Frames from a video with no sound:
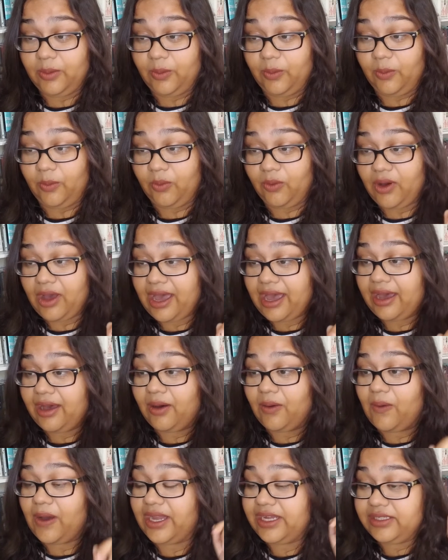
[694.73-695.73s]

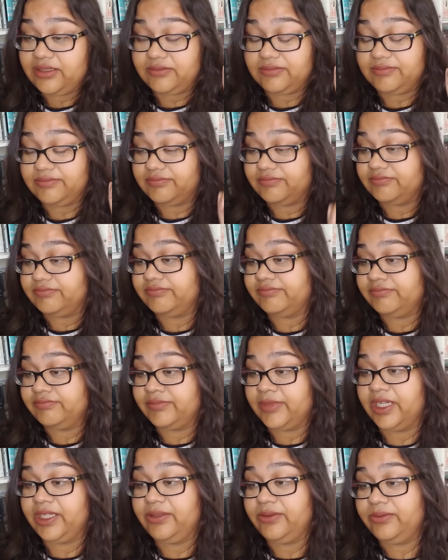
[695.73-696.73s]
Wow, I
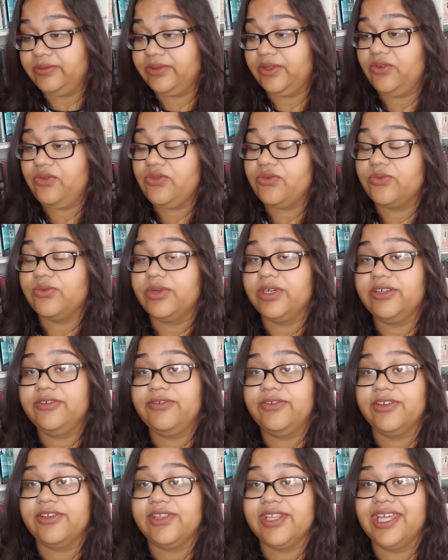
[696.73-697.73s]
don't know the word
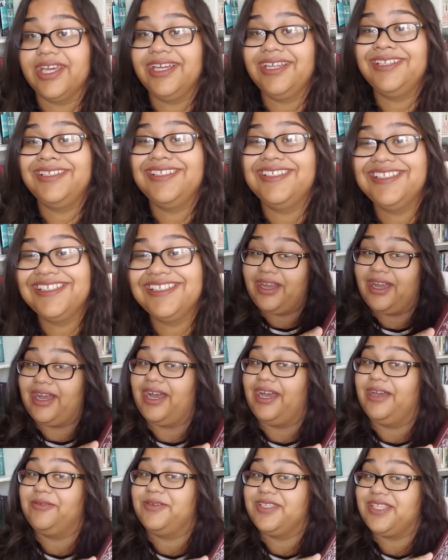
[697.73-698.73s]
for that.
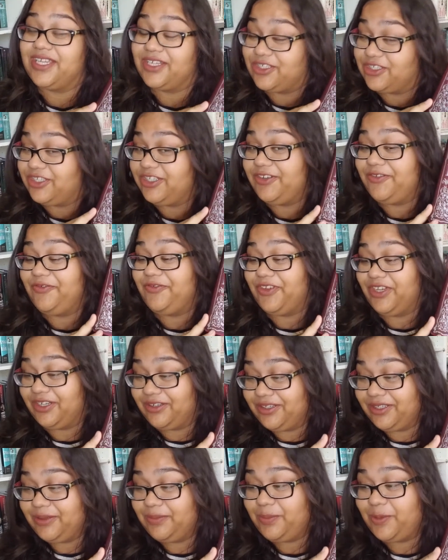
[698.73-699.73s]
I was actually
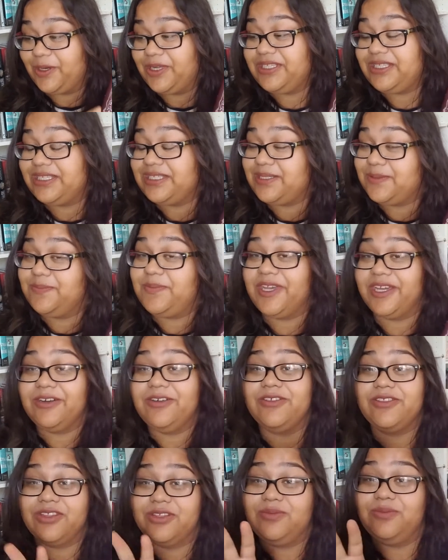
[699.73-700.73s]
very impressed. It's
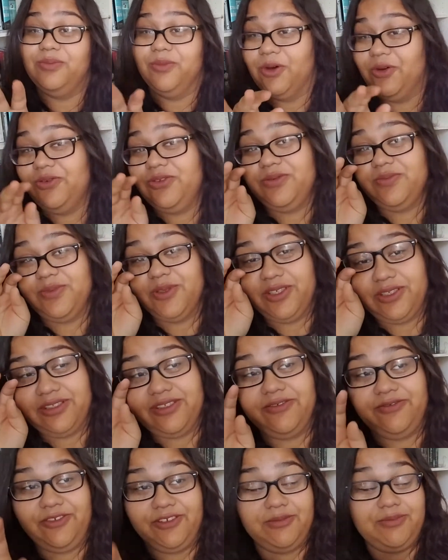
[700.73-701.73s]
better than most book
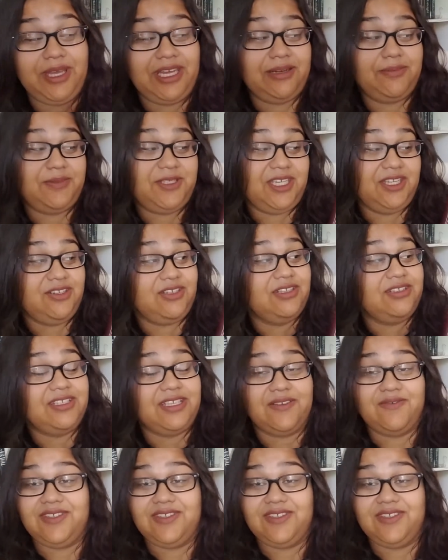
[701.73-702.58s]
to film adaptations I've